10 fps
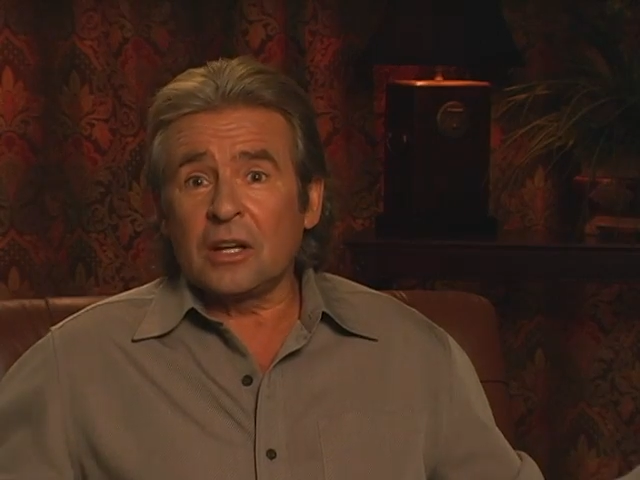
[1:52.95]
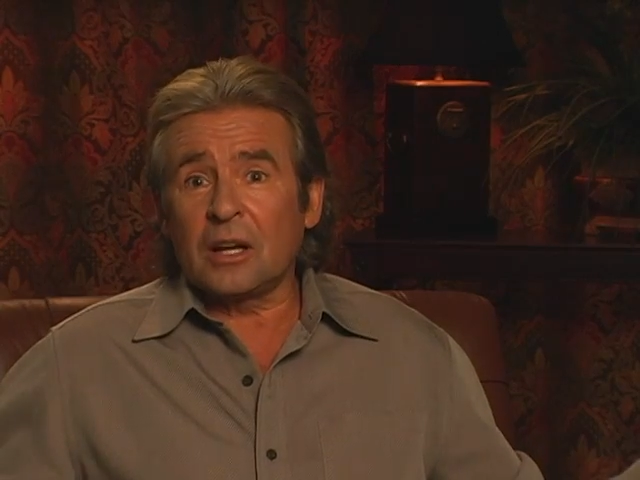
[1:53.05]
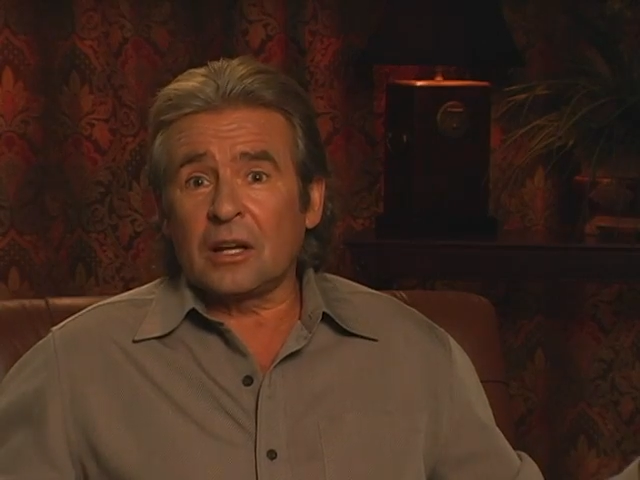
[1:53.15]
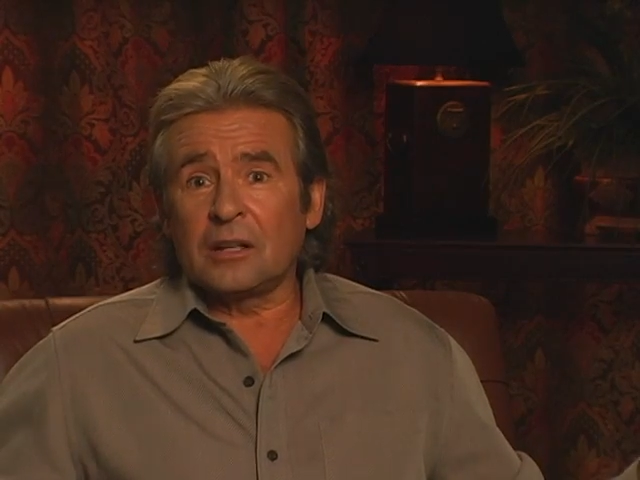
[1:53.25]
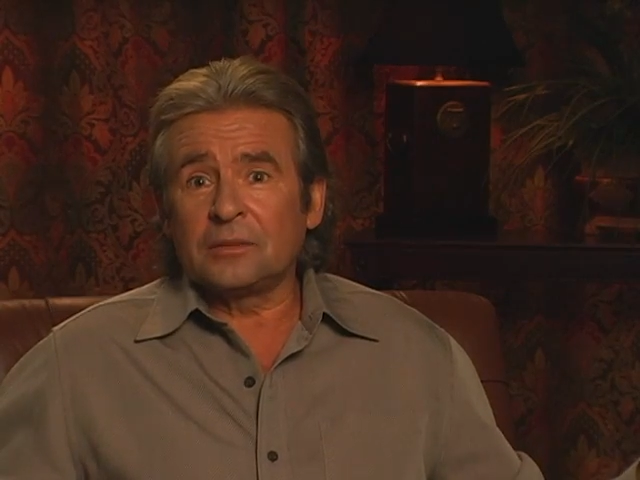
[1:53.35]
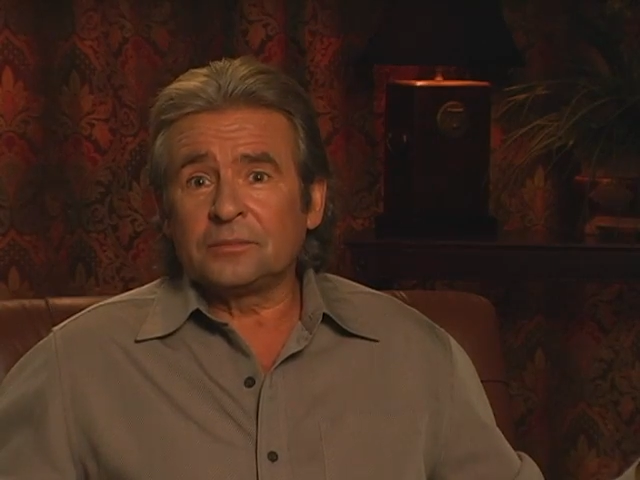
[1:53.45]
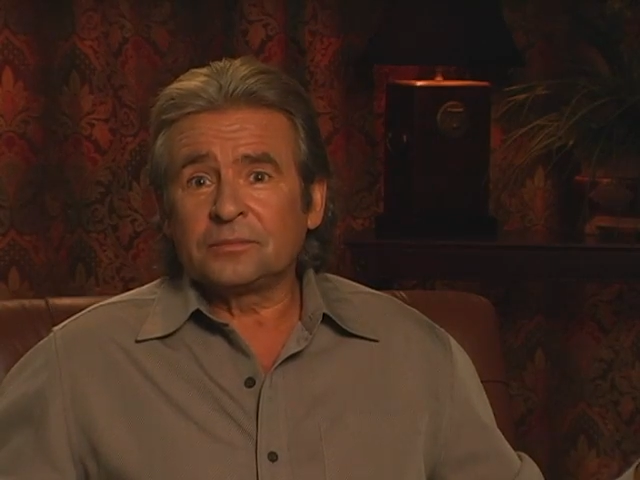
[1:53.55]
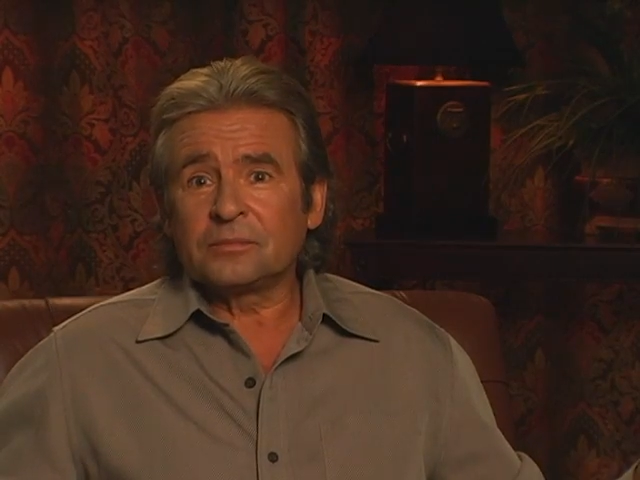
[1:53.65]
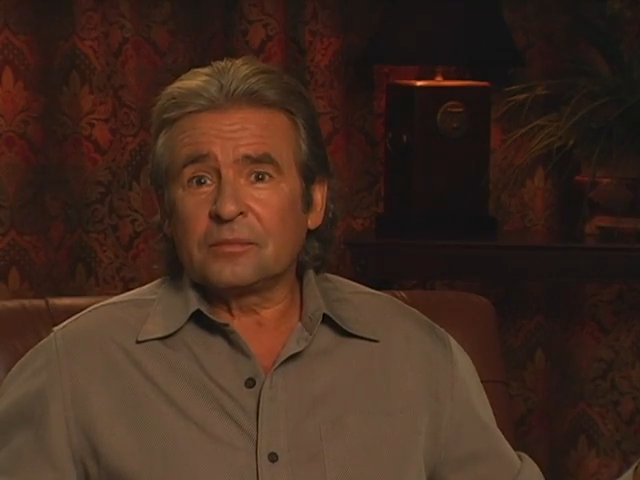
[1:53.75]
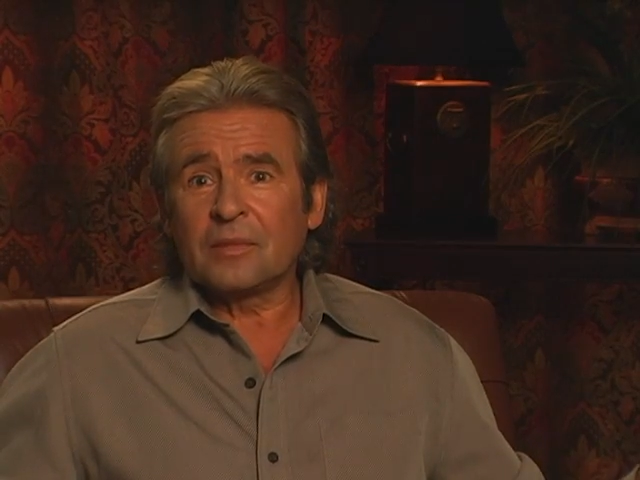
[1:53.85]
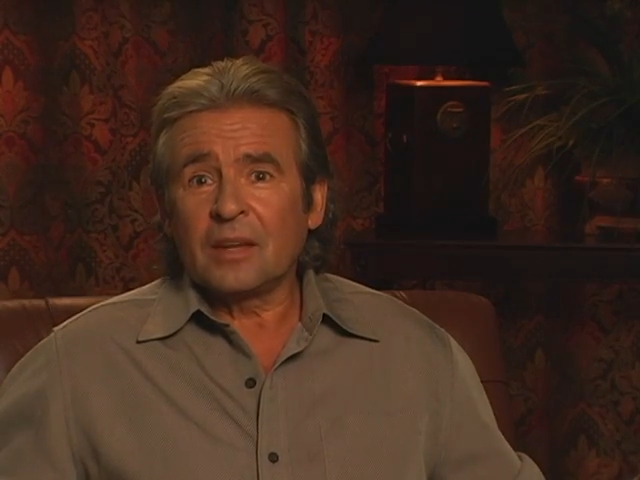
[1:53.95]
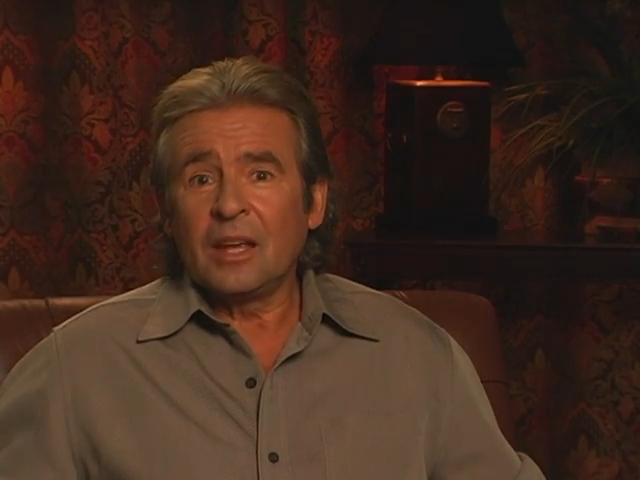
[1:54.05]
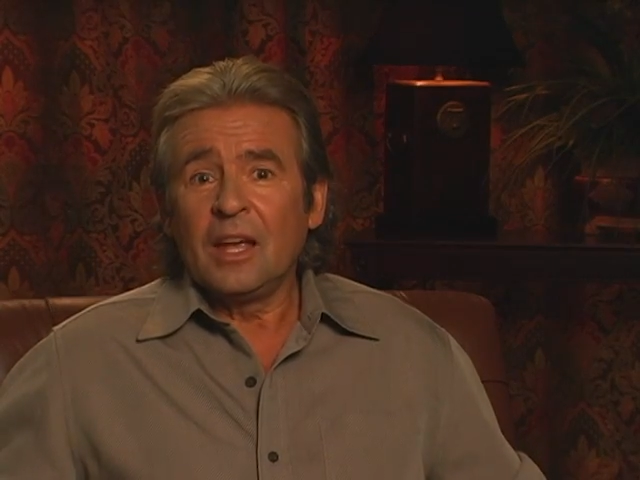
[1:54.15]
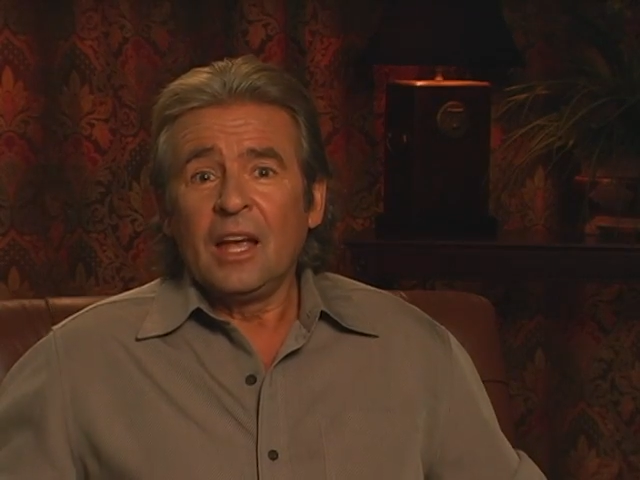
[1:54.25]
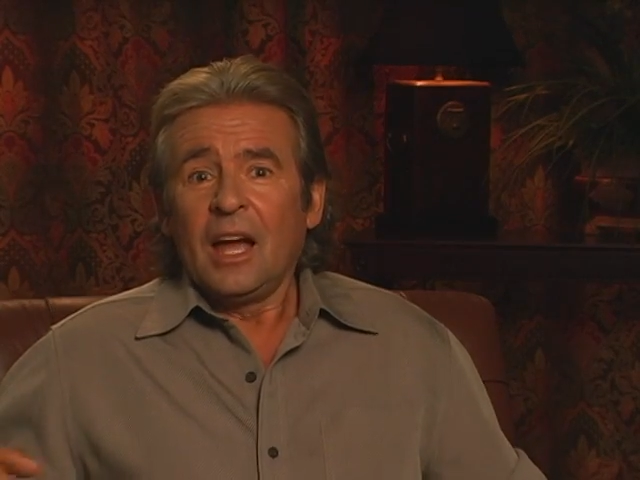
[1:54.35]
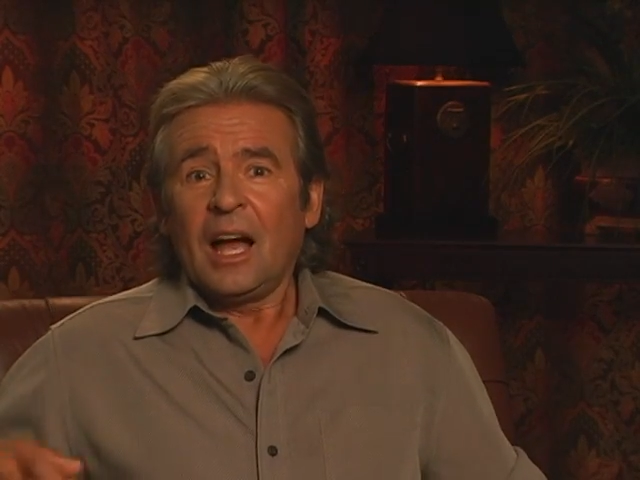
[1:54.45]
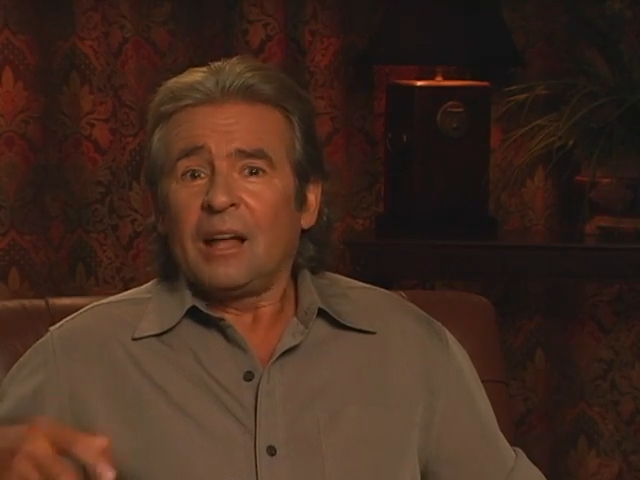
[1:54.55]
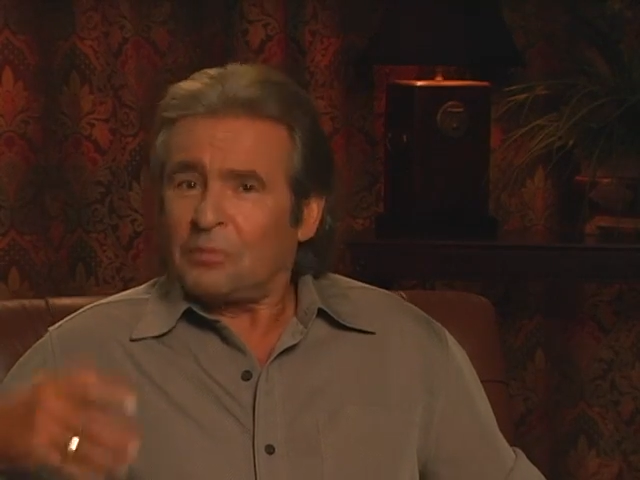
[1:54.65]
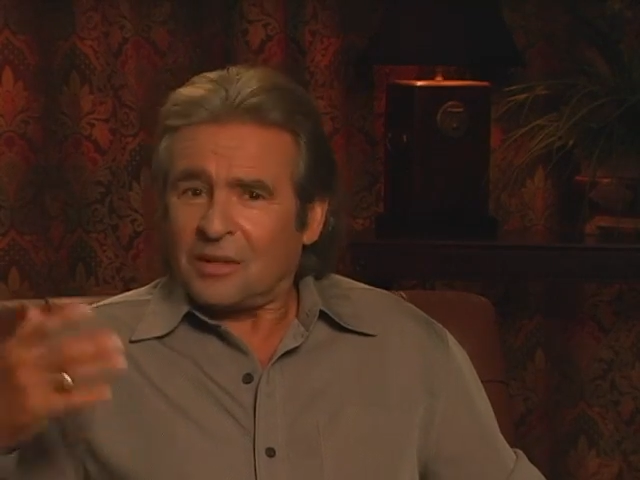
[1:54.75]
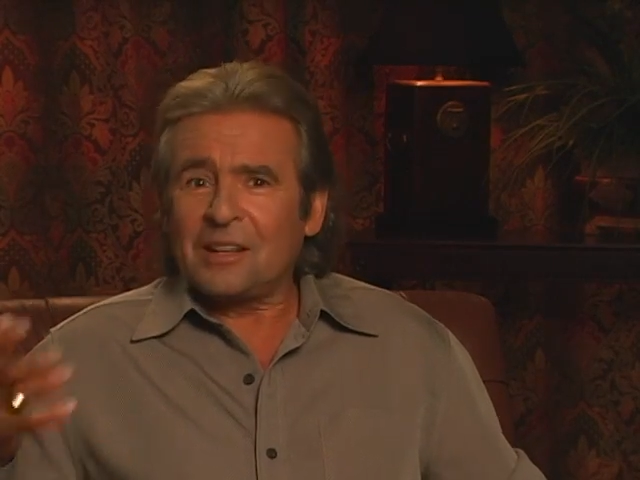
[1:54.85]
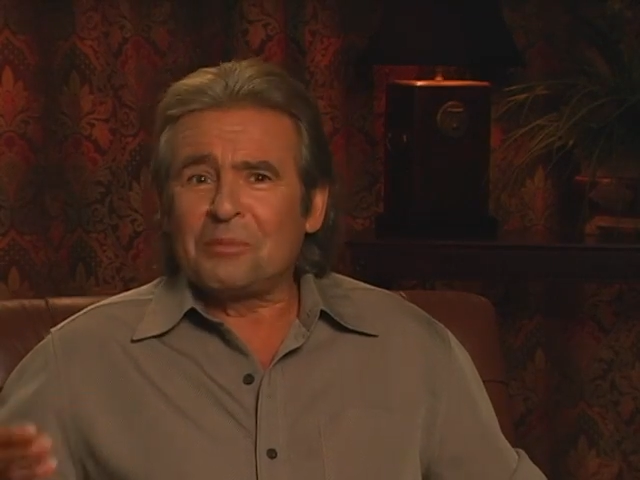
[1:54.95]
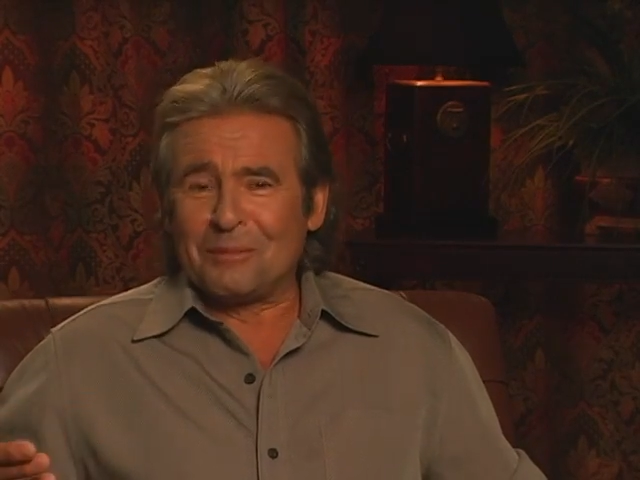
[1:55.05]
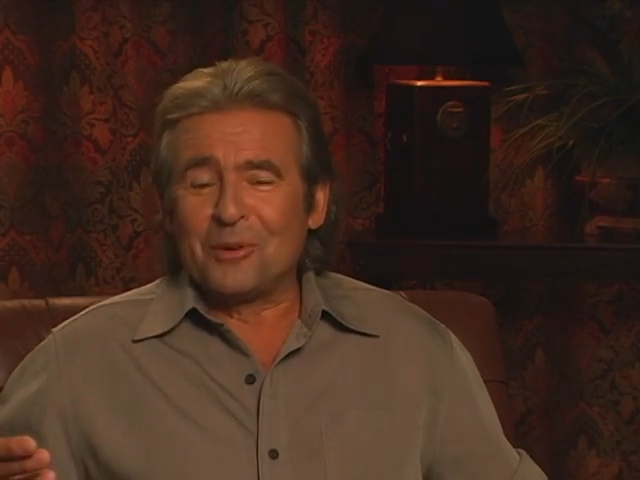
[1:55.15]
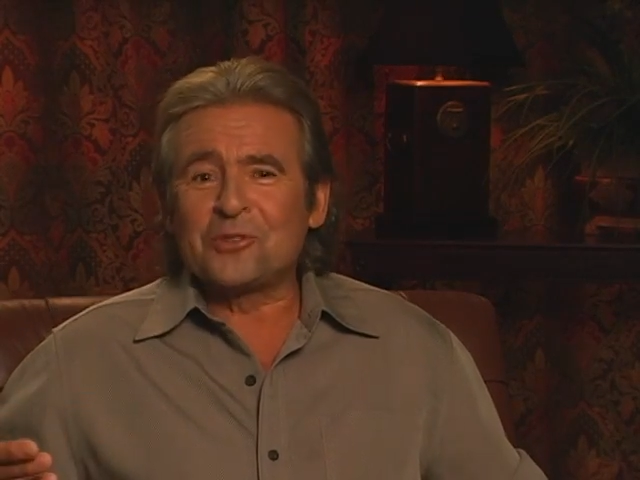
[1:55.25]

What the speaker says: little. I'll put a little bit more